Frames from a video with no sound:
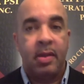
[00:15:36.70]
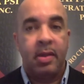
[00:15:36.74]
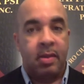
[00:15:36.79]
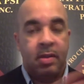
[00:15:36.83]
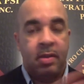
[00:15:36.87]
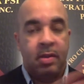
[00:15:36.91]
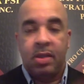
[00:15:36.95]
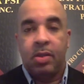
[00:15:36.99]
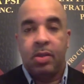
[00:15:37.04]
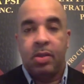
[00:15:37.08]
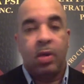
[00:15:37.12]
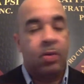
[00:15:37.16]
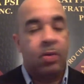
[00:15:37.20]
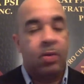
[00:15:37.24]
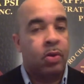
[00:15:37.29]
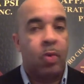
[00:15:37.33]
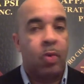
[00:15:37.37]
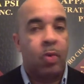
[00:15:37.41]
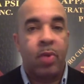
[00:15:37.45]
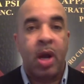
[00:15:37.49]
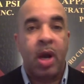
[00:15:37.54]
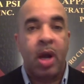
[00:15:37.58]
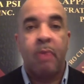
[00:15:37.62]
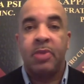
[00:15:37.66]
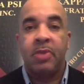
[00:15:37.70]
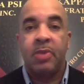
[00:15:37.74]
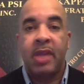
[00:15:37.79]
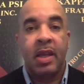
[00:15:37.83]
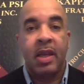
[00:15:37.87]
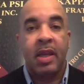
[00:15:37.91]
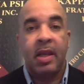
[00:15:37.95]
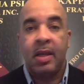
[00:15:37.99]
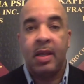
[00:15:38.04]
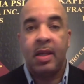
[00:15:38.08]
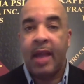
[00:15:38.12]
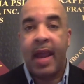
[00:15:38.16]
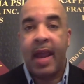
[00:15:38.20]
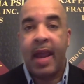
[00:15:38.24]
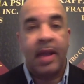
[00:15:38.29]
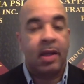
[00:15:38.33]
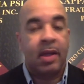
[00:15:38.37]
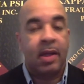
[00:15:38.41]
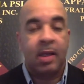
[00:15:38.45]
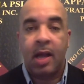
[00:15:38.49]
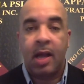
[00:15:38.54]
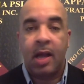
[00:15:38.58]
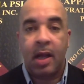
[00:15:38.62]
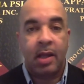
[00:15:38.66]
There's no problem taking an 8
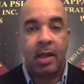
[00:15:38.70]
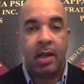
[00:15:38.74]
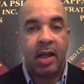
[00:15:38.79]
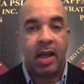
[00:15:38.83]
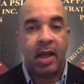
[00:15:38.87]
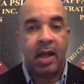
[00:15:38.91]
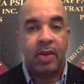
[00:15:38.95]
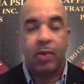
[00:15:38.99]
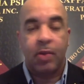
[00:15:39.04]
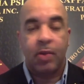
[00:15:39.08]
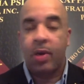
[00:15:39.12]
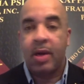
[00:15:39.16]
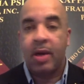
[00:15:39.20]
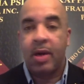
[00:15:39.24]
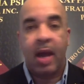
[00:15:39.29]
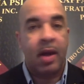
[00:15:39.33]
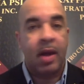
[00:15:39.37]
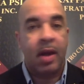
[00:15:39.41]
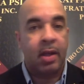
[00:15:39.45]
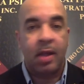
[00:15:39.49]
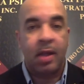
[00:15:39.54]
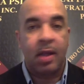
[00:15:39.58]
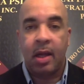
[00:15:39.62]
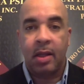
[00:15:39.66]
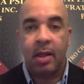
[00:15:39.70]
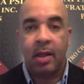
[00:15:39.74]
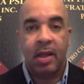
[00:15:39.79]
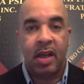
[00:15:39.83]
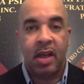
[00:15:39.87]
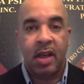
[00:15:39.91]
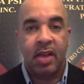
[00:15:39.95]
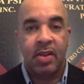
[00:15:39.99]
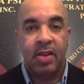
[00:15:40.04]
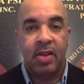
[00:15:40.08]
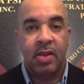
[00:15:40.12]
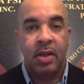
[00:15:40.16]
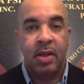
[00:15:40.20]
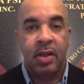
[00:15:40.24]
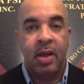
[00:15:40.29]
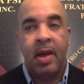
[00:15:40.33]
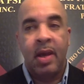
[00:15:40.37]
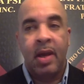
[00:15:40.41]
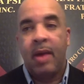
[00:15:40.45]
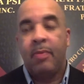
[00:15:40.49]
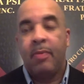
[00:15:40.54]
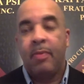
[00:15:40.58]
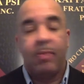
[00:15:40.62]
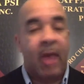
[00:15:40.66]
o'clock class or a 9 o'clock class.
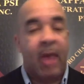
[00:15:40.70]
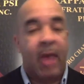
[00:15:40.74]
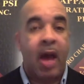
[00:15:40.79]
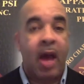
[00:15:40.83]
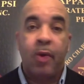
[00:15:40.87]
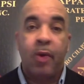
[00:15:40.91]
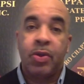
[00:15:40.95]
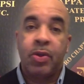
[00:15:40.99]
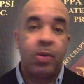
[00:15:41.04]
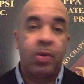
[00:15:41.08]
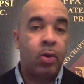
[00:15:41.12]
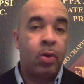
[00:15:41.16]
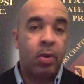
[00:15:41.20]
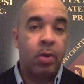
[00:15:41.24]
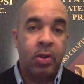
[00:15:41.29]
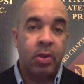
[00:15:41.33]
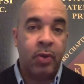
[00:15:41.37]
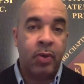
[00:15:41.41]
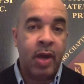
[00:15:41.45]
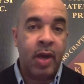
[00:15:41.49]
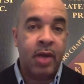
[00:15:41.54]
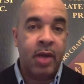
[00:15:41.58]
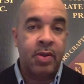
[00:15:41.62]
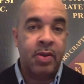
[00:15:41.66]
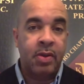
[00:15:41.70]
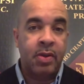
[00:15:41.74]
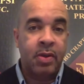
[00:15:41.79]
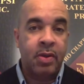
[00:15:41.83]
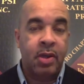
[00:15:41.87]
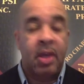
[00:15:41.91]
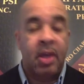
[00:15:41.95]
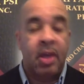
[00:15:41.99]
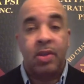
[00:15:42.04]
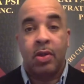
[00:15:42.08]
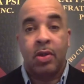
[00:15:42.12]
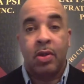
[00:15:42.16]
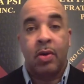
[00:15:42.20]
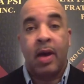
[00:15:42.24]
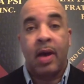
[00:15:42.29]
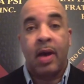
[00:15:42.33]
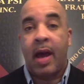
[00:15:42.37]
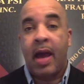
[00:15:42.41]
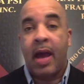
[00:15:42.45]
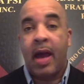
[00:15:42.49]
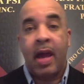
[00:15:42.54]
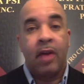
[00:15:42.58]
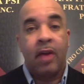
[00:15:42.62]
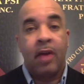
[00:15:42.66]
I was an early riser, so
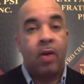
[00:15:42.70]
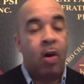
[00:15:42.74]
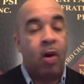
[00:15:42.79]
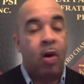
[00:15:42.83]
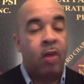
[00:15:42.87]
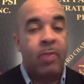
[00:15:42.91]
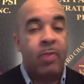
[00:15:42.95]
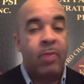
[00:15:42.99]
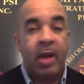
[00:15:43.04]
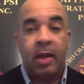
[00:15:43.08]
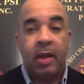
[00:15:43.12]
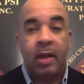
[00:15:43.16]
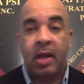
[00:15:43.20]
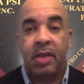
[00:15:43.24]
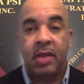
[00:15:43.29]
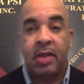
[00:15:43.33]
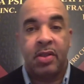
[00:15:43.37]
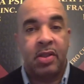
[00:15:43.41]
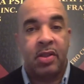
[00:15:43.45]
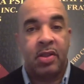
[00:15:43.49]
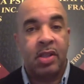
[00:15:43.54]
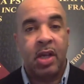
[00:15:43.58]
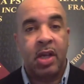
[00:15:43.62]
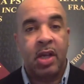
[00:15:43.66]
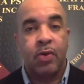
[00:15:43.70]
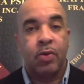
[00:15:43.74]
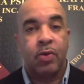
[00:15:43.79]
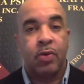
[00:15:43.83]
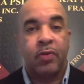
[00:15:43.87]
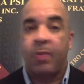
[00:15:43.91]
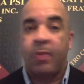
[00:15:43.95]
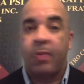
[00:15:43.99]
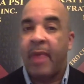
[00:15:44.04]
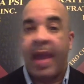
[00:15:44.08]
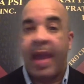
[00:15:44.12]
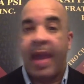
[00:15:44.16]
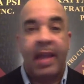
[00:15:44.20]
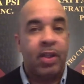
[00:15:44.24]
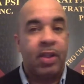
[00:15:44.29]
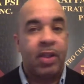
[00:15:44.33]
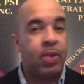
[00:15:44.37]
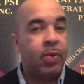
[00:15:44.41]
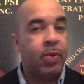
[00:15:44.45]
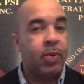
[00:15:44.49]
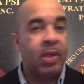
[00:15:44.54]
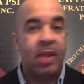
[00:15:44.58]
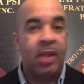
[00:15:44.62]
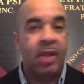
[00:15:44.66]
I had all my classes scheduled from 8
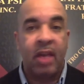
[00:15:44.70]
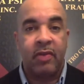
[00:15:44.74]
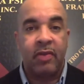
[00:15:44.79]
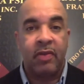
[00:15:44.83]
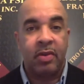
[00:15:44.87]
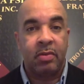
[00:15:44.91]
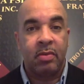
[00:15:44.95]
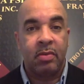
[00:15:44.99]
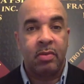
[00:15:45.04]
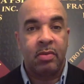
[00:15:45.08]
to 11.